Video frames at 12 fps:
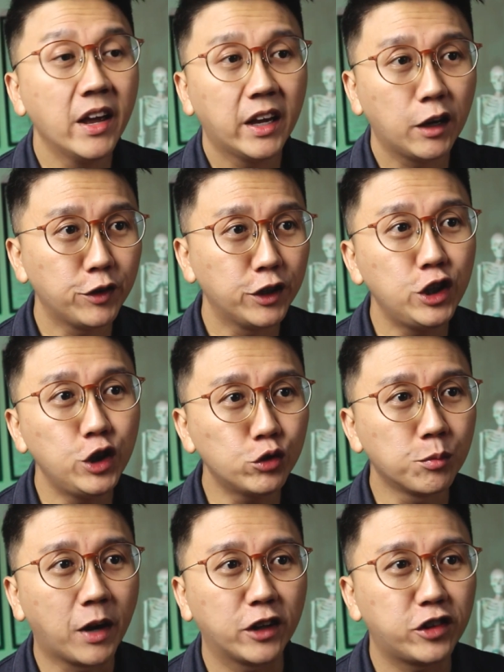If you're new
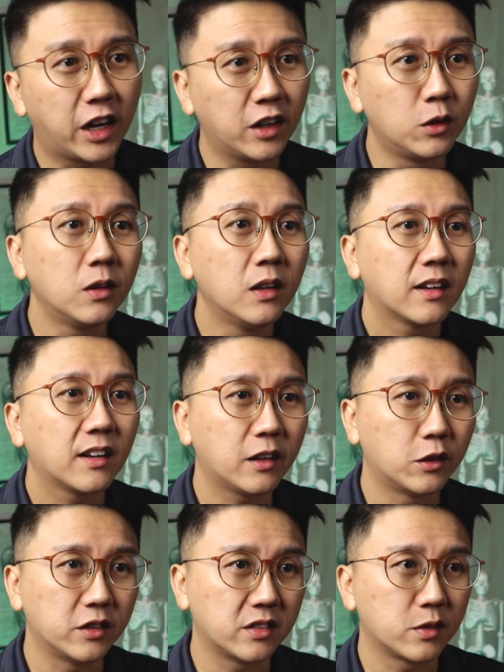to my channel, click
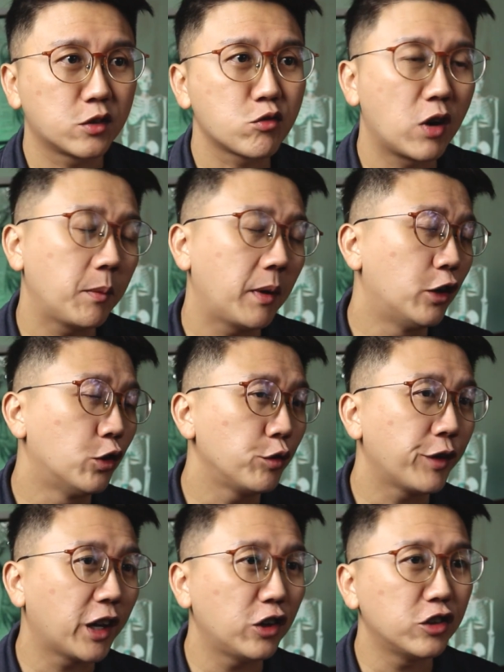on the subscribe and
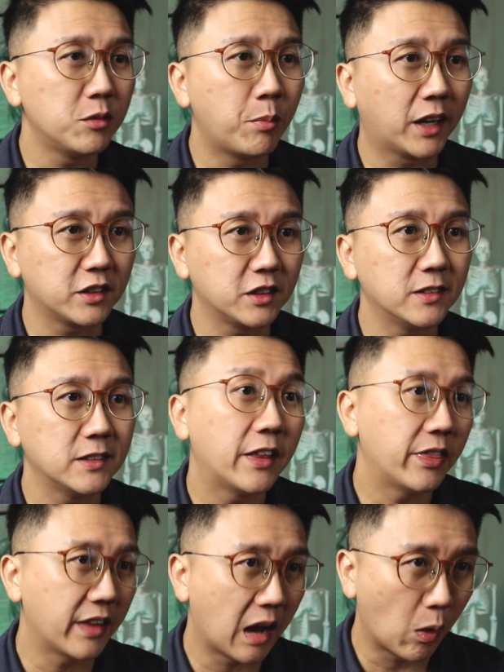notification button
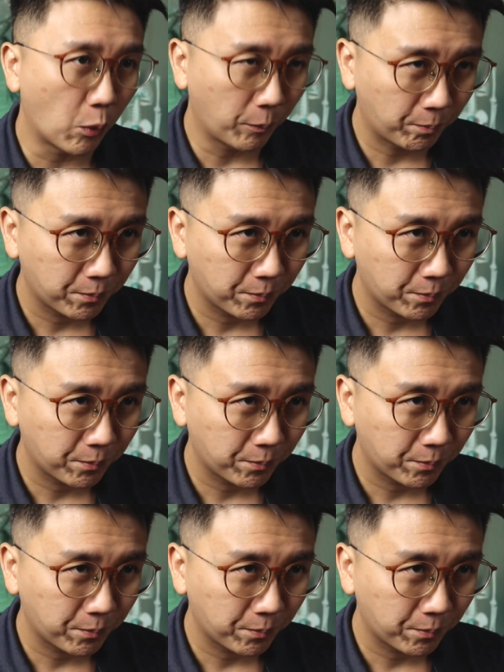now.